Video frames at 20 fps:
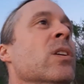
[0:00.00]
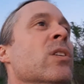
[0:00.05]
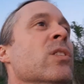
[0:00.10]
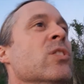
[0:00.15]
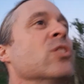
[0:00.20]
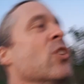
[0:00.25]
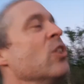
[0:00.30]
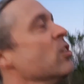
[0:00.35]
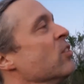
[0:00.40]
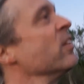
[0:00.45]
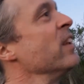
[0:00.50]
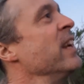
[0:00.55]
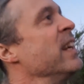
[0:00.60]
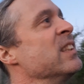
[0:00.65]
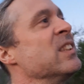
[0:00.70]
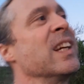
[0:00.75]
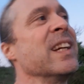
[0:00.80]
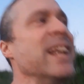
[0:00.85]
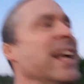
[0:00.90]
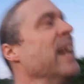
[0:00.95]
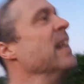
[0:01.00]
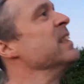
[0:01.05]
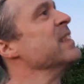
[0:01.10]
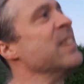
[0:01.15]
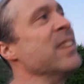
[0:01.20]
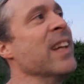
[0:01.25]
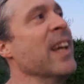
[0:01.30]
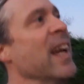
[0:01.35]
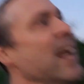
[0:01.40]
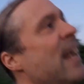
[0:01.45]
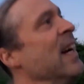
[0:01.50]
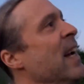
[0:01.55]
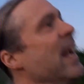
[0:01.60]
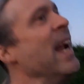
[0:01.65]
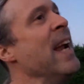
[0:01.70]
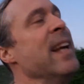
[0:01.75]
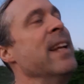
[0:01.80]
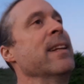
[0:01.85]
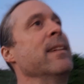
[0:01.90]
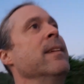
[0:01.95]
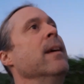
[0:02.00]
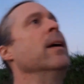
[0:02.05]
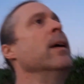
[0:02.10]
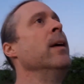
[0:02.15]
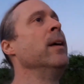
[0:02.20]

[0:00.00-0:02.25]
Certain things I can't say. I hate it.